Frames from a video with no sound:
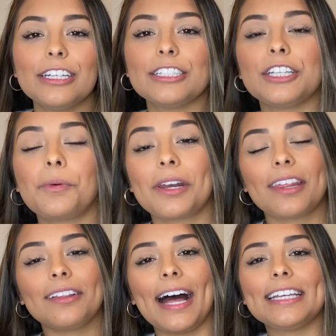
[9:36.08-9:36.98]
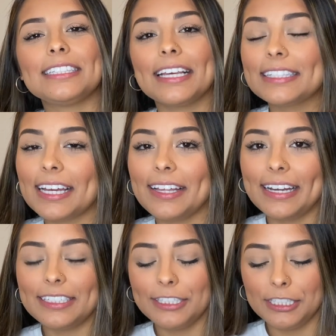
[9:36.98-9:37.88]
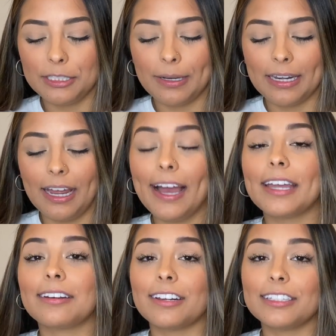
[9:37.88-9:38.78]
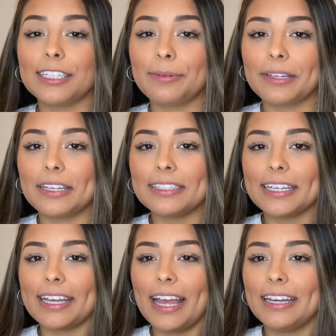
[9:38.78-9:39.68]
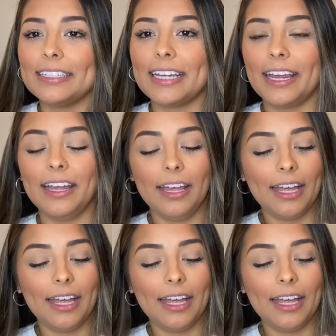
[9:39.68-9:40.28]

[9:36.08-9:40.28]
So one of the last things I like to do, and I can honestly wear this like any day,